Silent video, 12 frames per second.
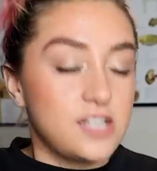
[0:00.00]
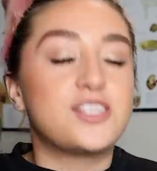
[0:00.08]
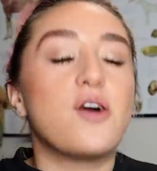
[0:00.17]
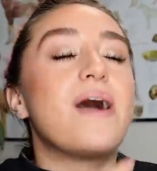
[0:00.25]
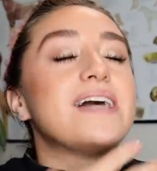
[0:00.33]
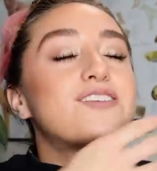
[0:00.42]

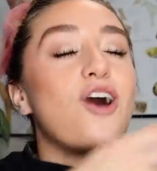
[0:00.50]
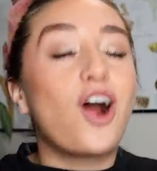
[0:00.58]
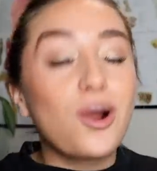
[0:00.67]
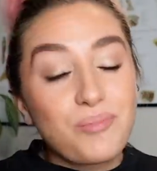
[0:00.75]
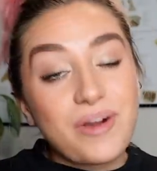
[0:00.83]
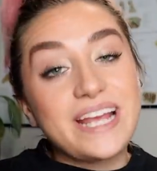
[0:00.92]
So as
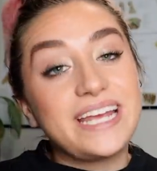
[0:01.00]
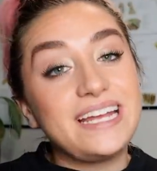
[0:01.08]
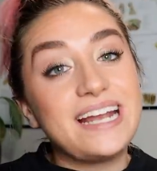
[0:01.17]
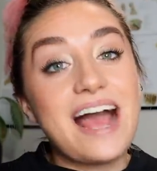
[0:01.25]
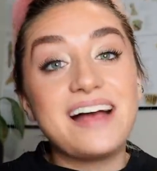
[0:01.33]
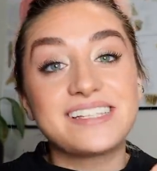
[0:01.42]

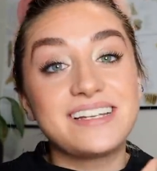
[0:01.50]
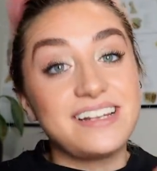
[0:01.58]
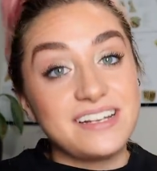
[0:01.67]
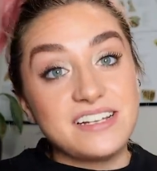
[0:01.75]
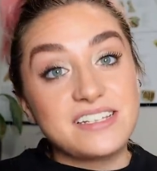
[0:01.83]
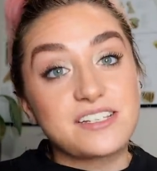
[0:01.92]
heartbreaking as it
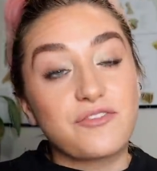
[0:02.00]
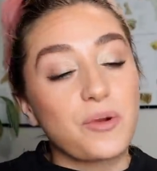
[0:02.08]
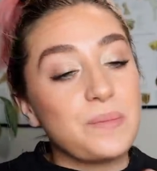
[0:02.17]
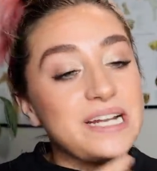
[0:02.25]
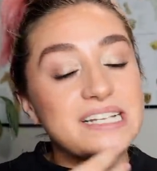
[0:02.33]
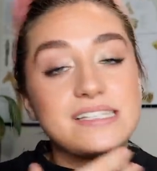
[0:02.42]
is for
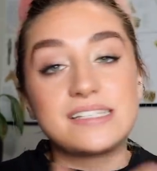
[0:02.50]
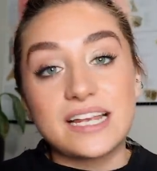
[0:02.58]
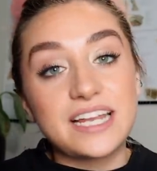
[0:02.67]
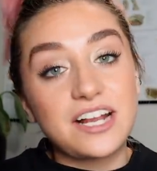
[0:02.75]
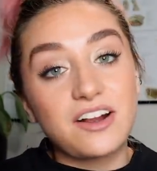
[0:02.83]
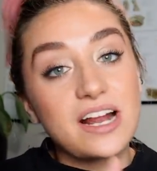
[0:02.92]
me to sit
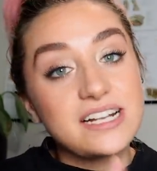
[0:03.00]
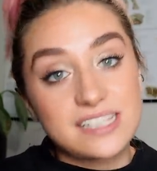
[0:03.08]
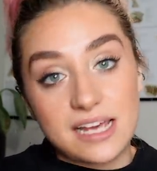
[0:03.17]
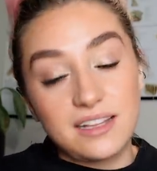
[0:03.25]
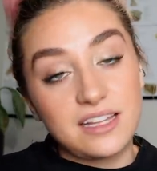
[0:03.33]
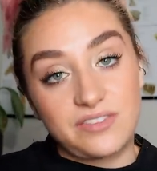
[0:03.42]
here and
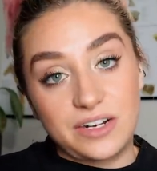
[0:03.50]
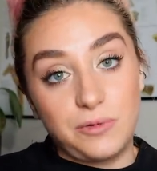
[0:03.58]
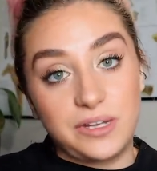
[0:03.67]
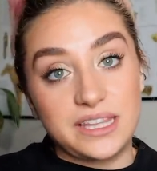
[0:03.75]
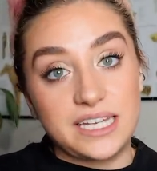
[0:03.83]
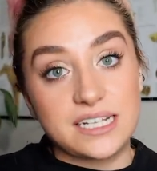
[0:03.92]
tell
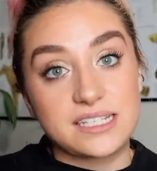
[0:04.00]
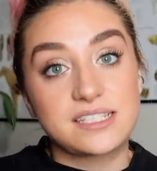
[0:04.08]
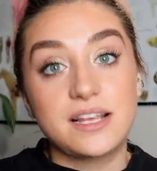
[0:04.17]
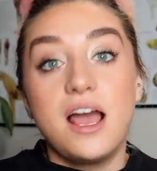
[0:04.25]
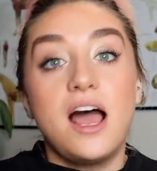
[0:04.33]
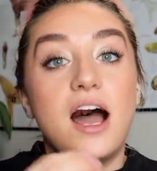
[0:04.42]
everyone
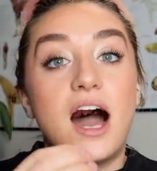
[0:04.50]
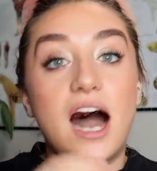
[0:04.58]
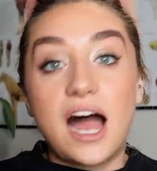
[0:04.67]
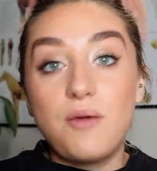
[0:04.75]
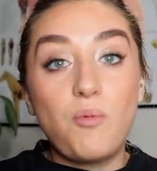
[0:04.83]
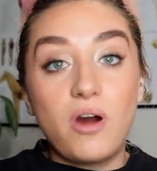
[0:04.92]
this.
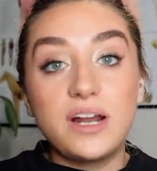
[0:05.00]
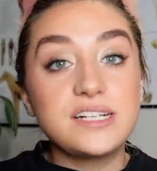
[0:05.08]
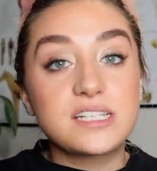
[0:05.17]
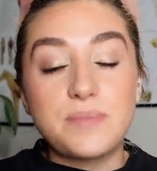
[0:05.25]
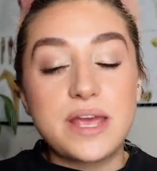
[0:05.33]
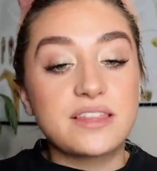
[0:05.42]
I wanted
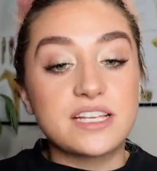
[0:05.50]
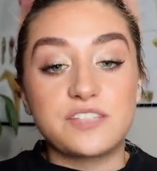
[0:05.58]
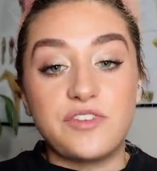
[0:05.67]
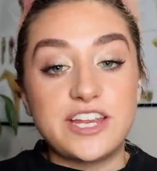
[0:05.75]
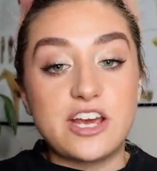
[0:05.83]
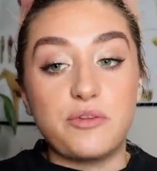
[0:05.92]
to make this
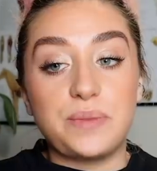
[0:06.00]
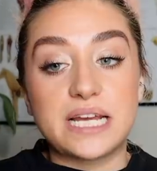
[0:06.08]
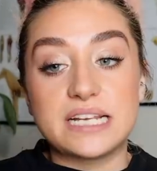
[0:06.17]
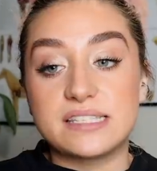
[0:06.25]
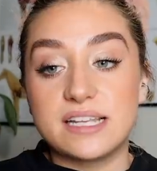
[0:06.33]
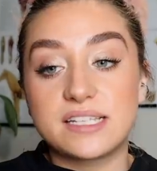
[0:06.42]
video
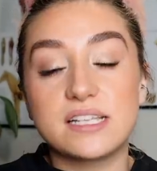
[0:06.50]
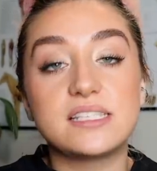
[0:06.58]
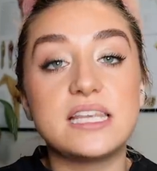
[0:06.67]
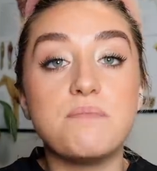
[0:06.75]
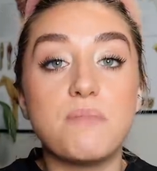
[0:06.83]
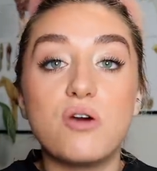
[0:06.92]
because this is
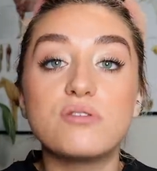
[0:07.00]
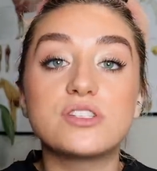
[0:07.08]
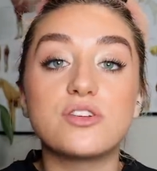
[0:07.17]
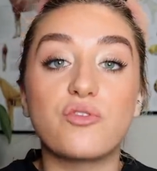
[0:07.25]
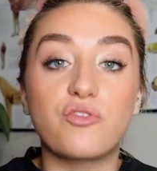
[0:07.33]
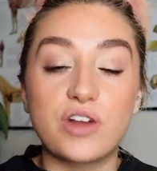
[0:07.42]
the
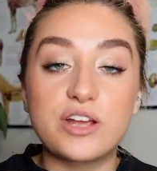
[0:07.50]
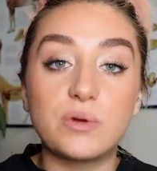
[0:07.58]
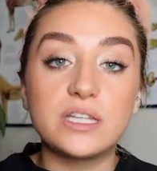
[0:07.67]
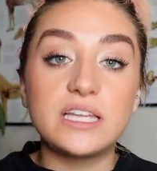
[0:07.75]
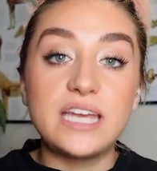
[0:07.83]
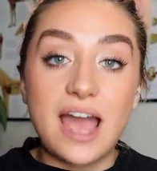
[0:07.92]
most
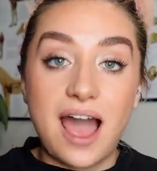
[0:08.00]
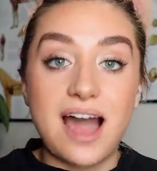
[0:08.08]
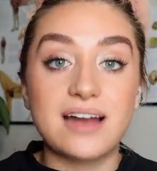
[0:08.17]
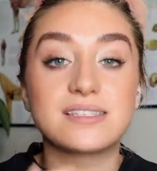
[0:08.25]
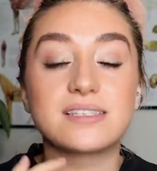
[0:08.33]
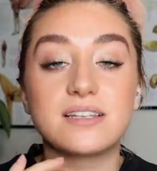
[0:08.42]
frequently
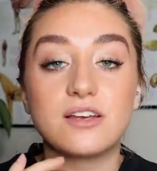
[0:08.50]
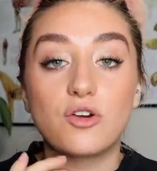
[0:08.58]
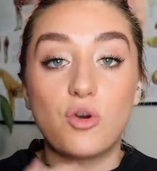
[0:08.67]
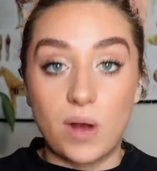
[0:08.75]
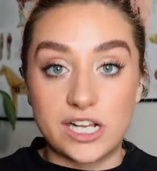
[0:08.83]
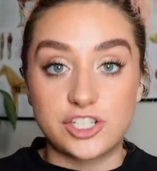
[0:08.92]
asked
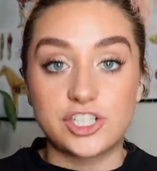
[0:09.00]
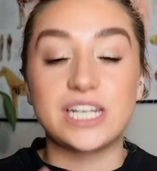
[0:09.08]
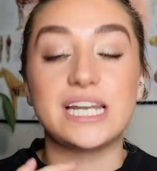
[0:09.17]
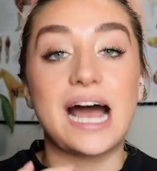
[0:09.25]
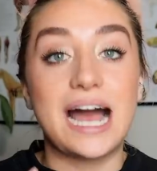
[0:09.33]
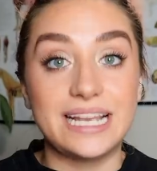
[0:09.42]

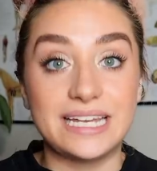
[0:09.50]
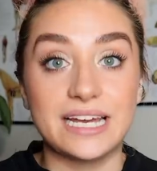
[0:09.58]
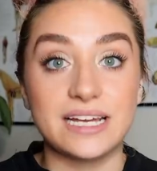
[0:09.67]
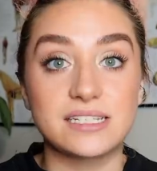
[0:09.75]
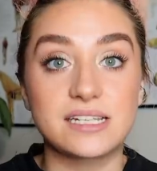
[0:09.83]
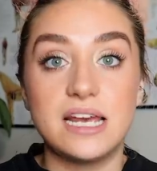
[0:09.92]
question I
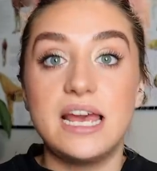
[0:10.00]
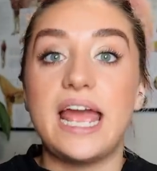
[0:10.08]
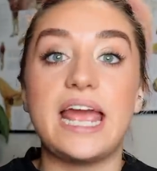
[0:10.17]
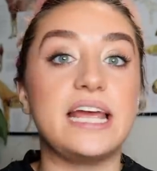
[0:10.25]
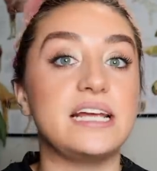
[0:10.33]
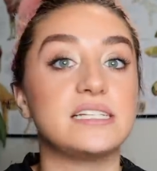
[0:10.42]
get
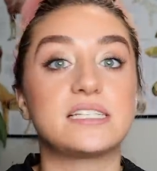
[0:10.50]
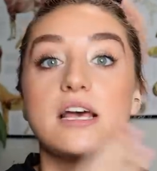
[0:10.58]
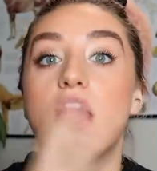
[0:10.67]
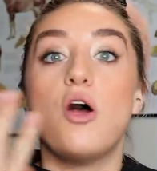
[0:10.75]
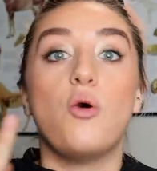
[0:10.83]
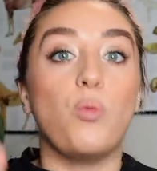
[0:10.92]
is
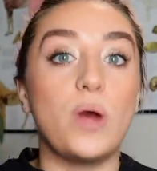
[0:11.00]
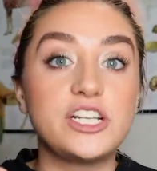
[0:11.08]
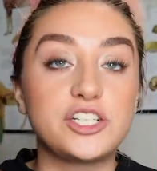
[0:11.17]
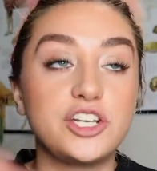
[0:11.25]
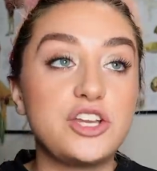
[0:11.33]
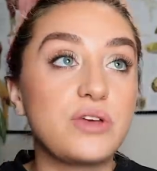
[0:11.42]
when
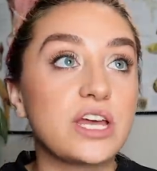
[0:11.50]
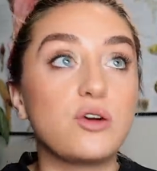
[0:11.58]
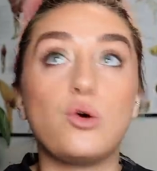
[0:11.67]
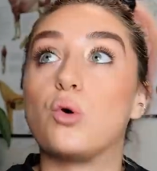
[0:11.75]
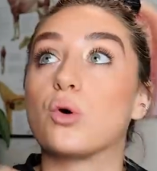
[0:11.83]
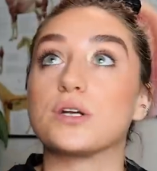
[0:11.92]
should you get a
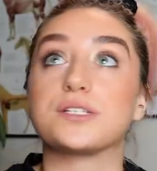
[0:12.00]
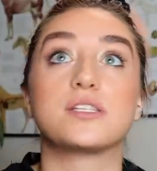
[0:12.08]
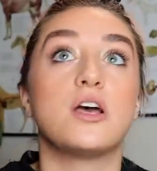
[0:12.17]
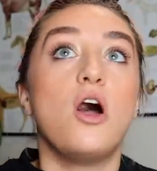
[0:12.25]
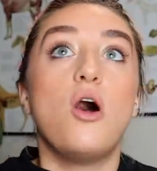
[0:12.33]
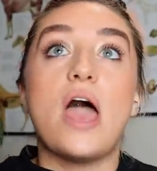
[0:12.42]
horse?
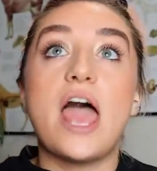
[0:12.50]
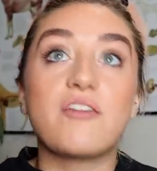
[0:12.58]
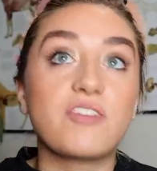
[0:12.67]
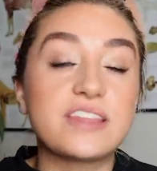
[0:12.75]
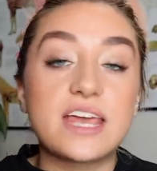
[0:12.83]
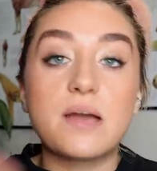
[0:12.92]

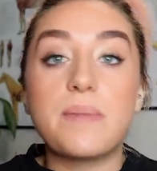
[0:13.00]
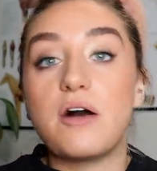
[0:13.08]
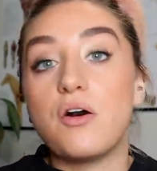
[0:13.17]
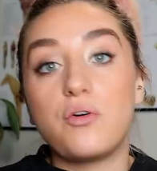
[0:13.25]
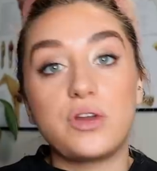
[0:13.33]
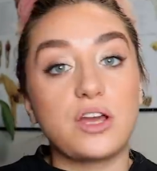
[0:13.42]
Everything
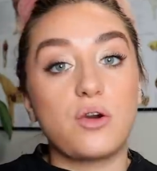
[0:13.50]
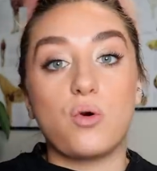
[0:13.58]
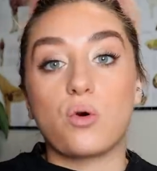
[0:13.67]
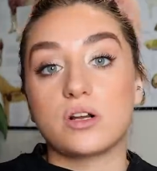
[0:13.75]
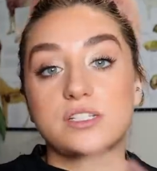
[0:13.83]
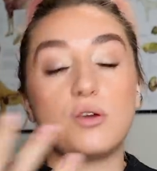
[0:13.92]
about owning a
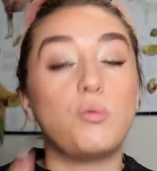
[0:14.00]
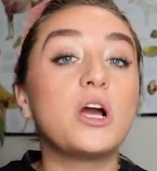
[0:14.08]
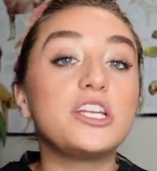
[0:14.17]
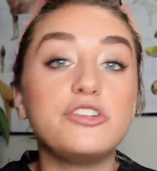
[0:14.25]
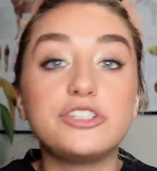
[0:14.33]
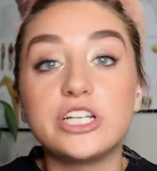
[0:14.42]
horse,
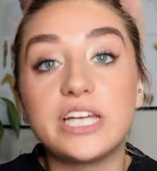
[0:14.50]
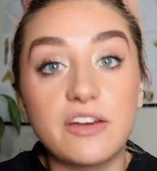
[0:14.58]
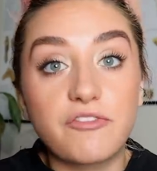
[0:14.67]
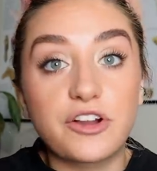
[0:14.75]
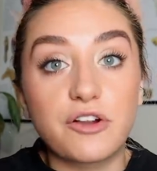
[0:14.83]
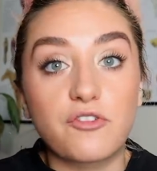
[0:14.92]
what you should
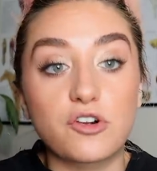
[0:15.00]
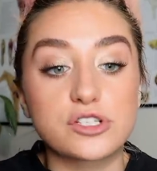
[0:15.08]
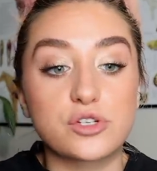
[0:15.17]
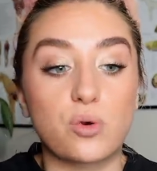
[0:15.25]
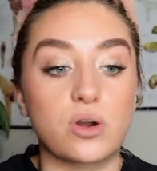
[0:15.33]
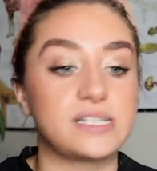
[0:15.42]
get for your
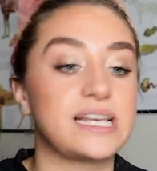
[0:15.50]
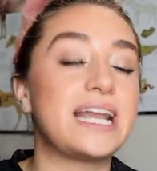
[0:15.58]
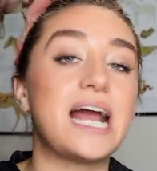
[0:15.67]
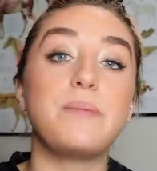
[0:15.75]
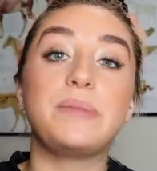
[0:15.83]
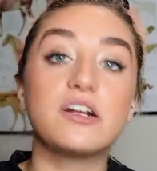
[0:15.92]
first horse.
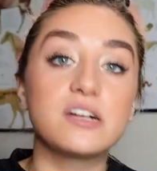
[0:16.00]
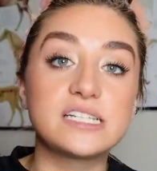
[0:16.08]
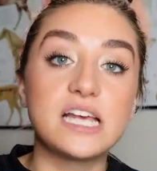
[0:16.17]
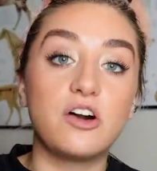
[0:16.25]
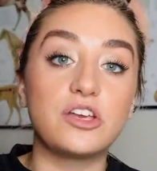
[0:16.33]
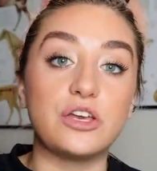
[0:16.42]
And I'm here to
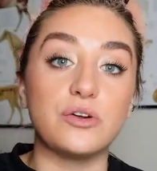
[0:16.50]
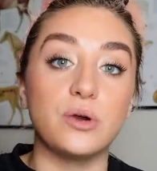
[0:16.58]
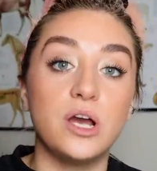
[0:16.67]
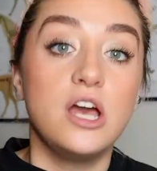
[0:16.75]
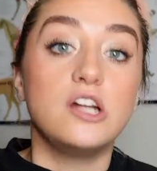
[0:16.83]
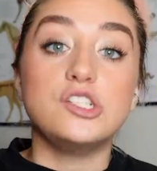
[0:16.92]
tell
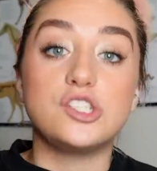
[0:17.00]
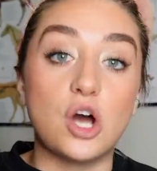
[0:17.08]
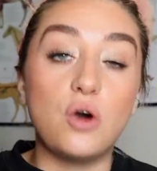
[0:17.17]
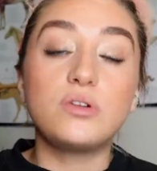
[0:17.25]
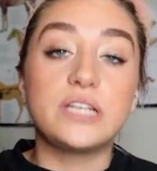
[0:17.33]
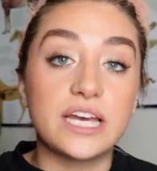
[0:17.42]
you,
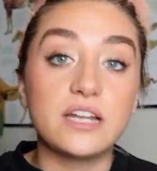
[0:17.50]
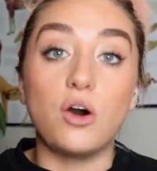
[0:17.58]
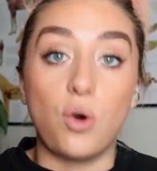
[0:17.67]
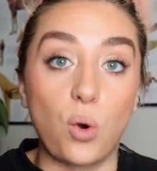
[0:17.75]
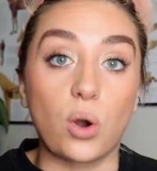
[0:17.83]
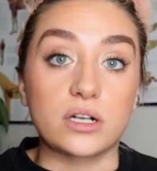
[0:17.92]
don't get a
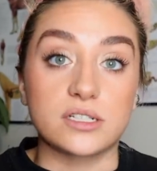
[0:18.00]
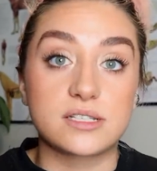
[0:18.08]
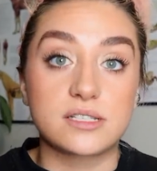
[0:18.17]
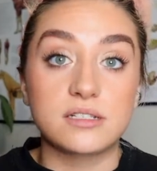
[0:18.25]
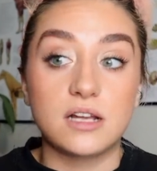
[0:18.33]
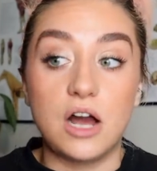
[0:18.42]

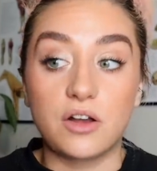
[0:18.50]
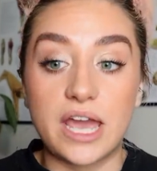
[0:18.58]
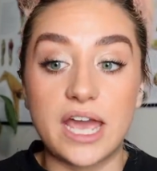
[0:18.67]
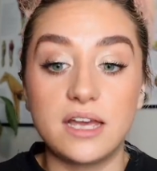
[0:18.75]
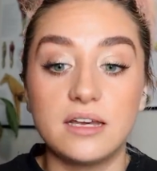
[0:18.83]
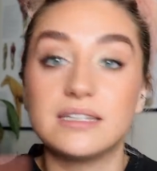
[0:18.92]
horse,
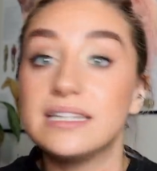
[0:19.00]
okay?